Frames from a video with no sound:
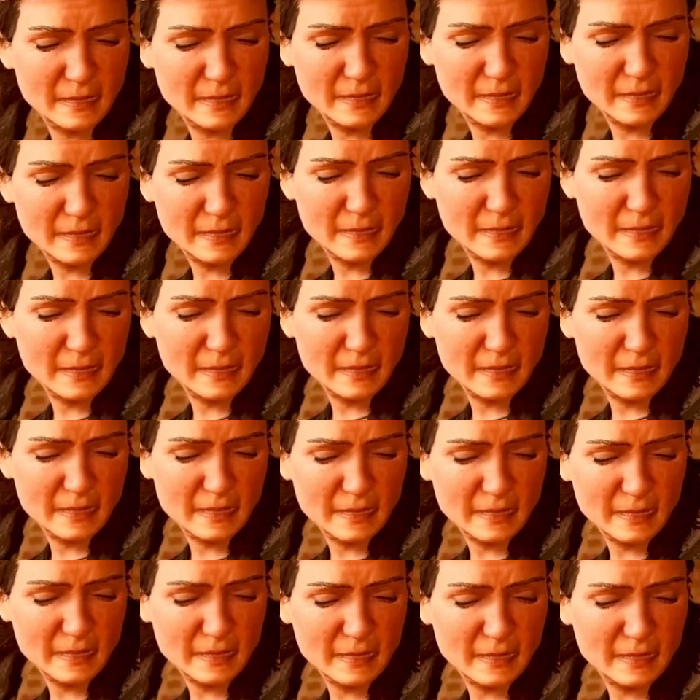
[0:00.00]

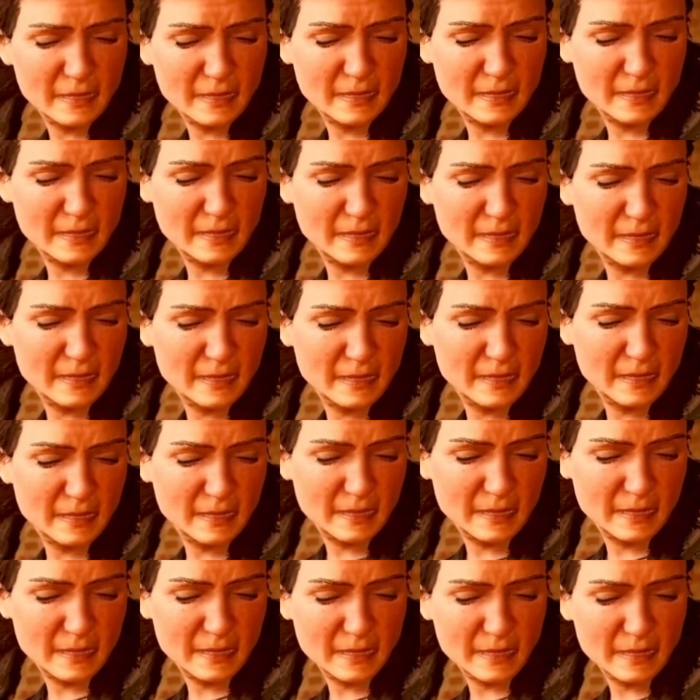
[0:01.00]

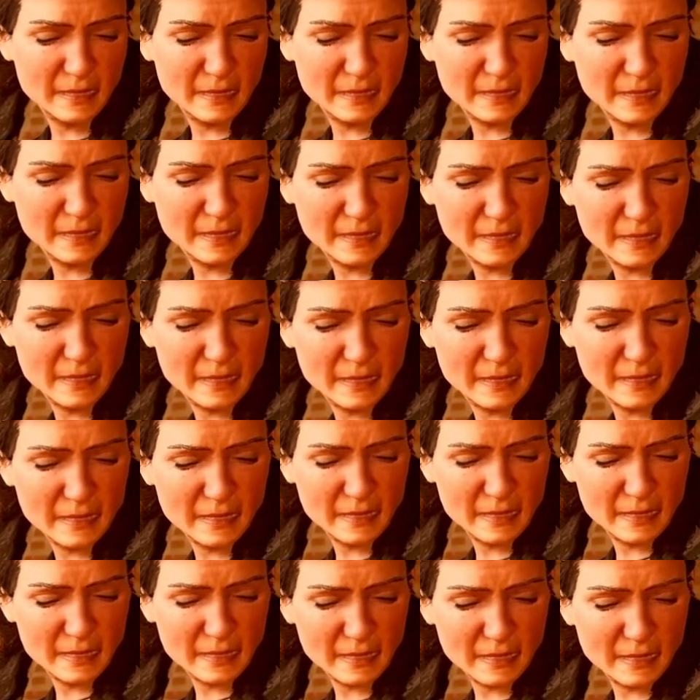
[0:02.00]

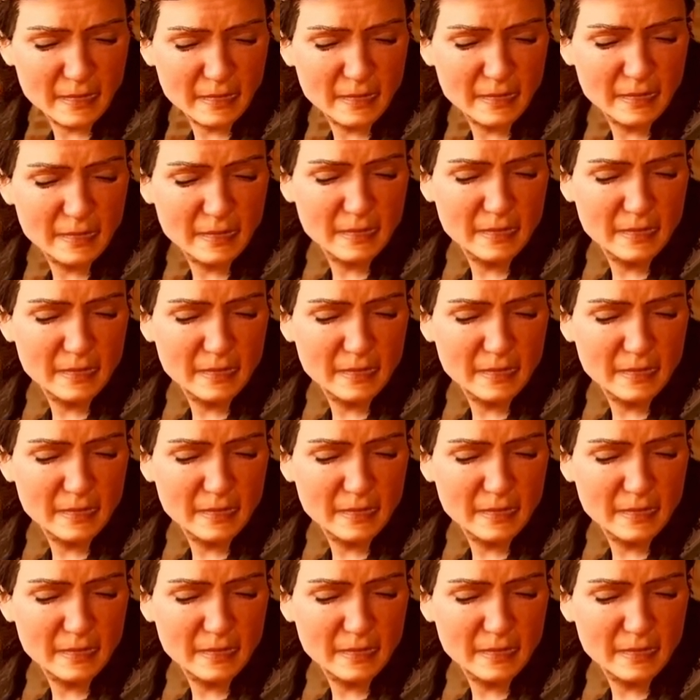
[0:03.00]
(silence)